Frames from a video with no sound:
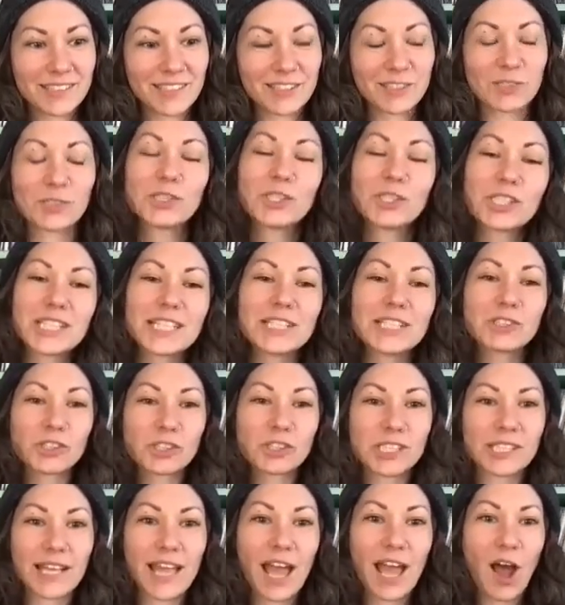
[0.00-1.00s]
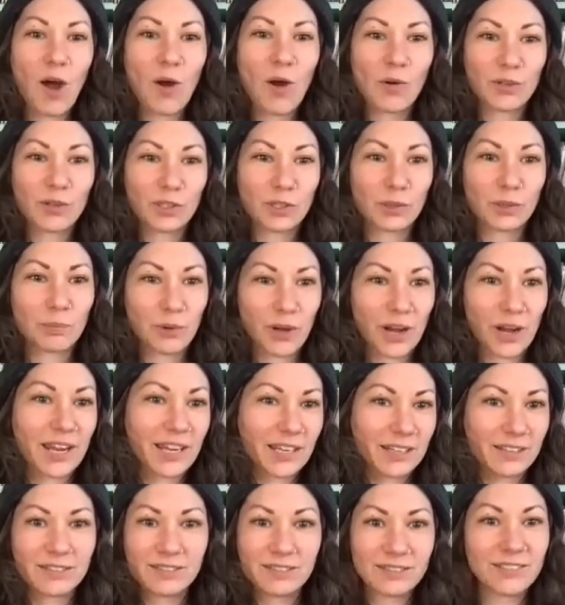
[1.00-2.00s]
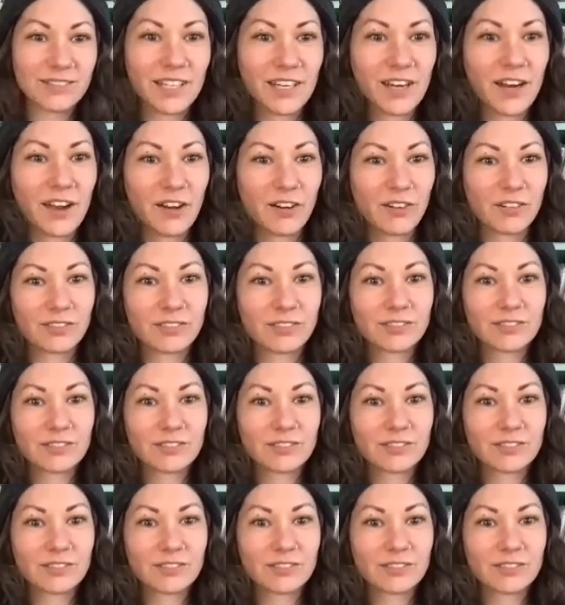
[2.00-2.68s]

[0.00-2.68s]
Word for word: So it's just interesting mm. how your brain, you know.